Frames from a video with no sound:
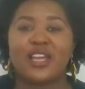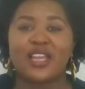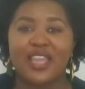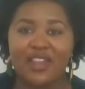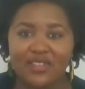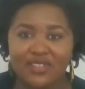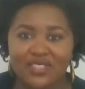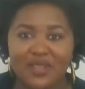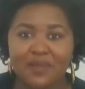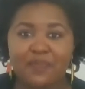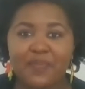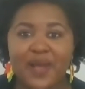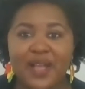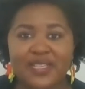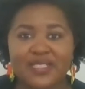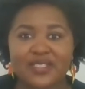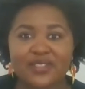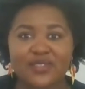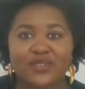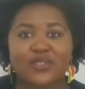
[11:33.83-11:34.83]
here's a
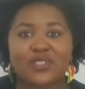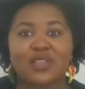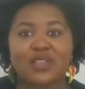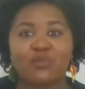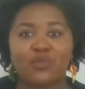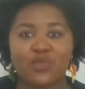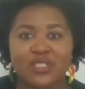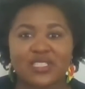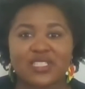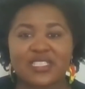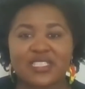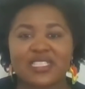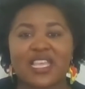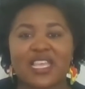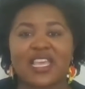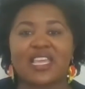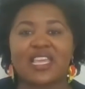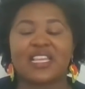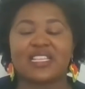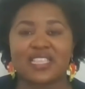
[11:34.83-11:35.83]
puzzle, someone's
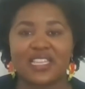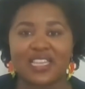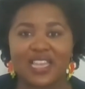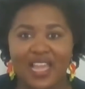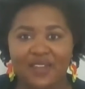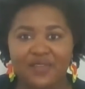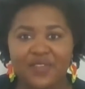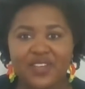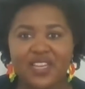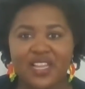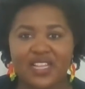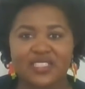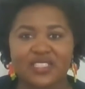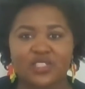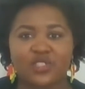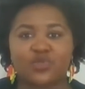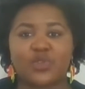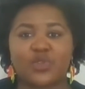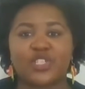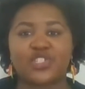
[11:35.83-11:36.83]
sick, it's a life and death
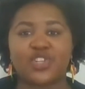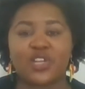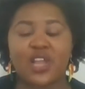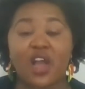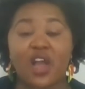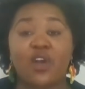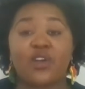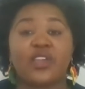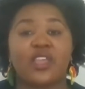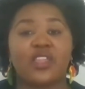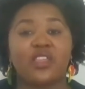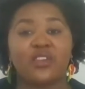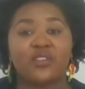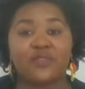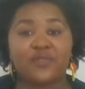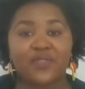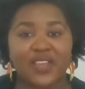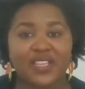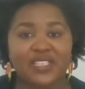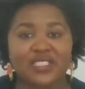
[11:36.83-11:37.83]
situation, how can you
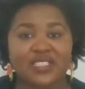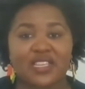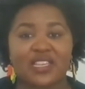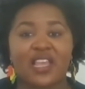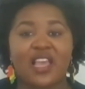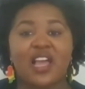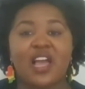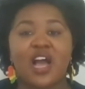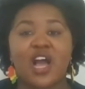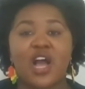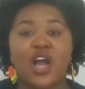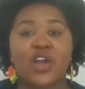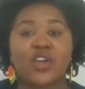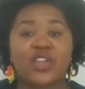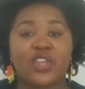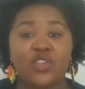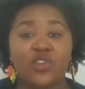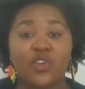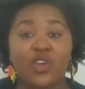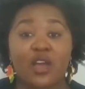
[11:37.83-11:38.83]
fix it? How
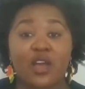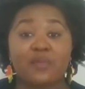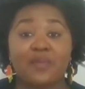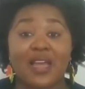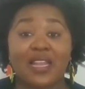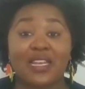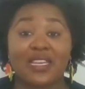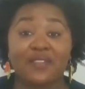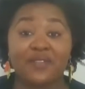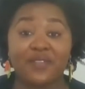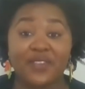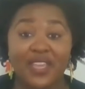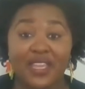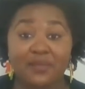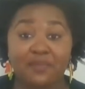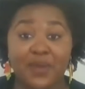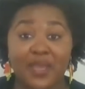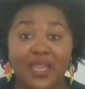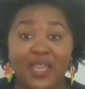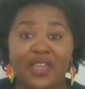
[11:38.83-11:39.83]
can you help
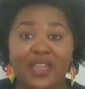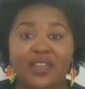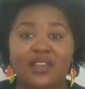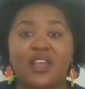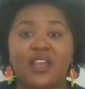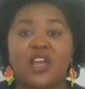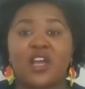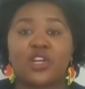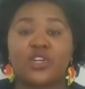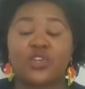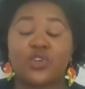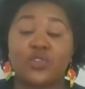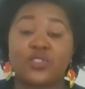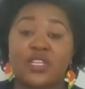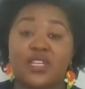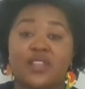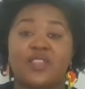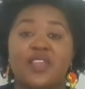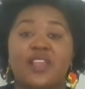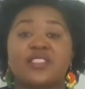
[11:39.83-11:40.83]
alleviate pain?
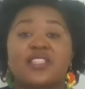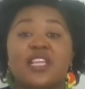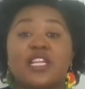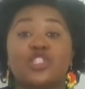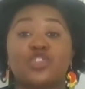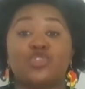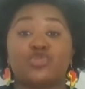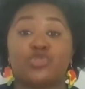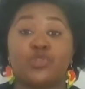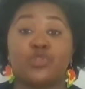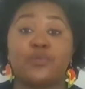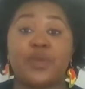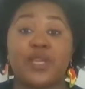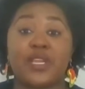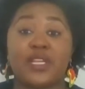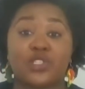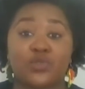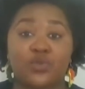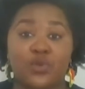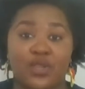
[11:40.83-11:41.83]
Those are the things that drew
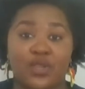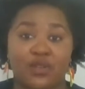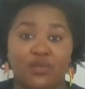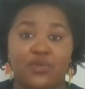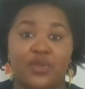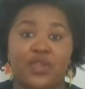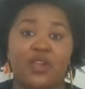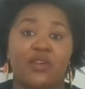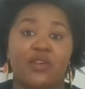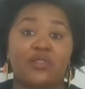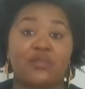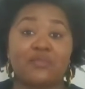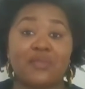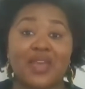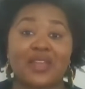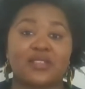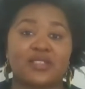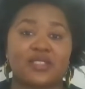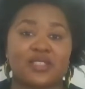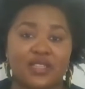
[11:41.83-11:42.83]
me to a career in
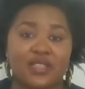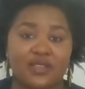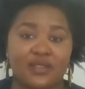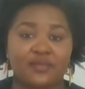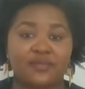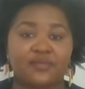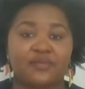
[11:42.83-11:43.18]
medicine.